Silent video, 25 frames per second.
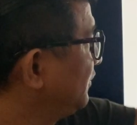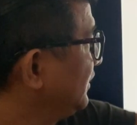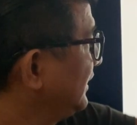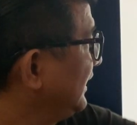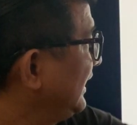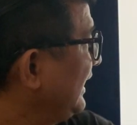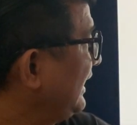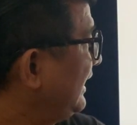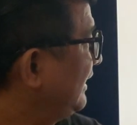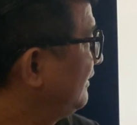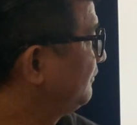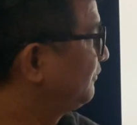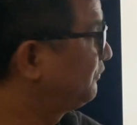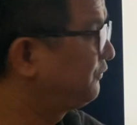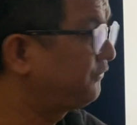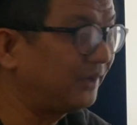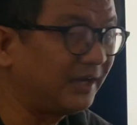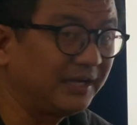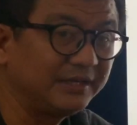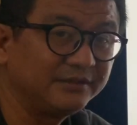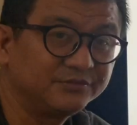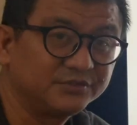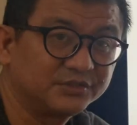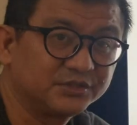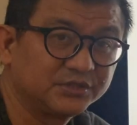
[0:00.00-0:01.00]
will have
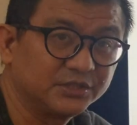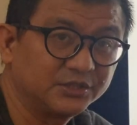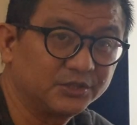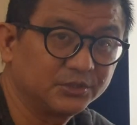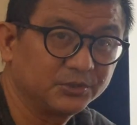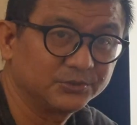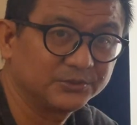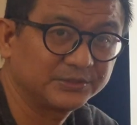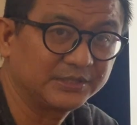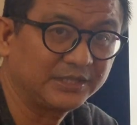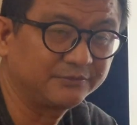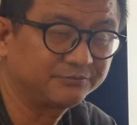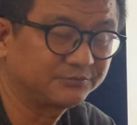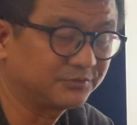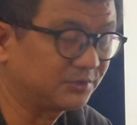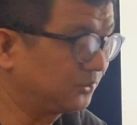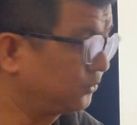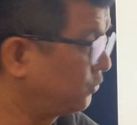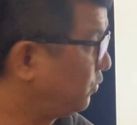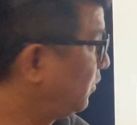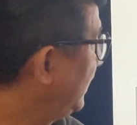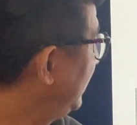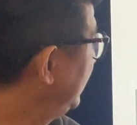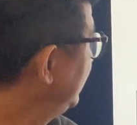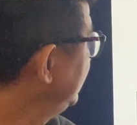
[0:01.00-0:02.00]
5 zeros after
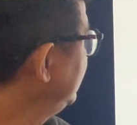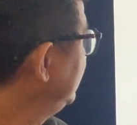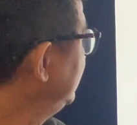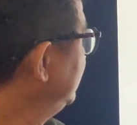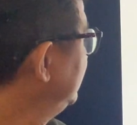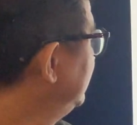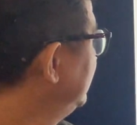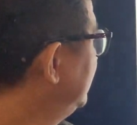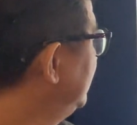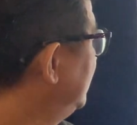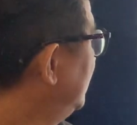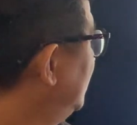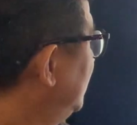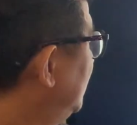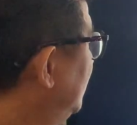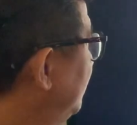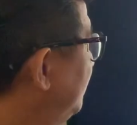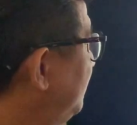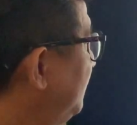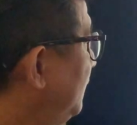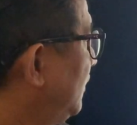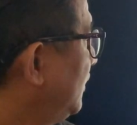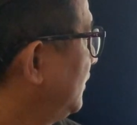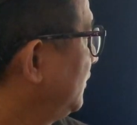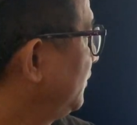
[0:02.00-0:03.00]
1.
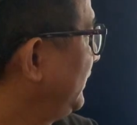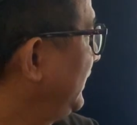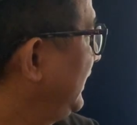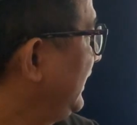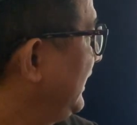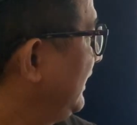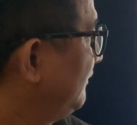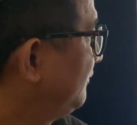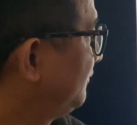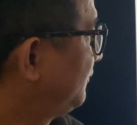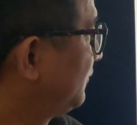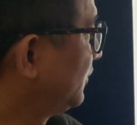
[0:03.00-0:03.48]
4 will have